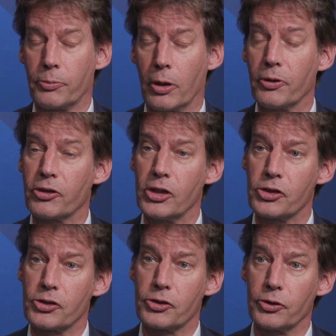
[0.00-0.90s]

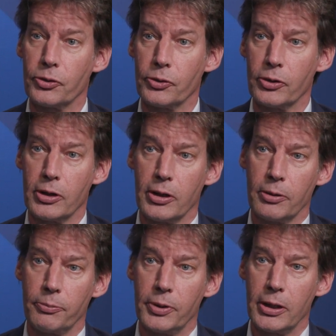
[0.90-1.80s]
properties to
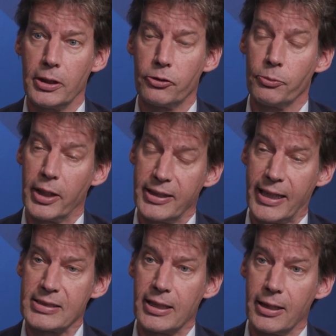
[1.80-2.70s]
make
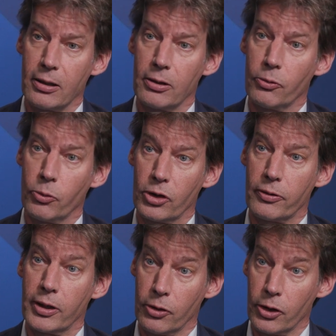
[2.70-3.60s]
textile
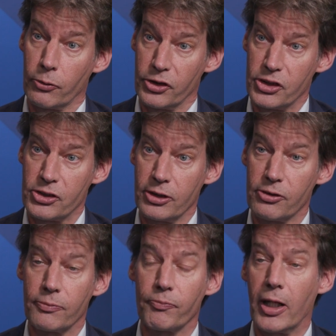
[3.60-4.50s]
water and oil
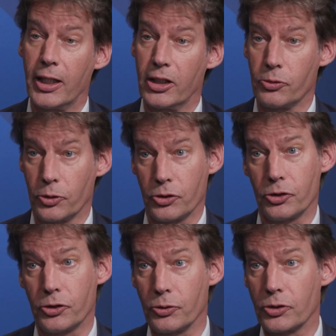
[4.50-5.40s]
resistant, and it was
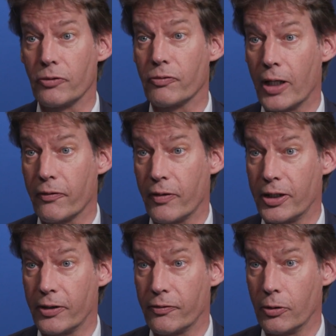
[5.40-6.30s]
also used in
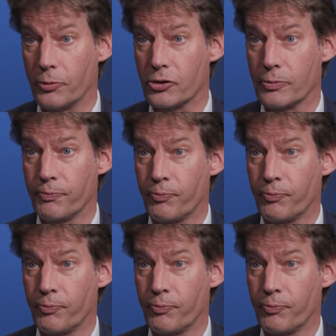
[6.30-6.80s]
firefighting foams.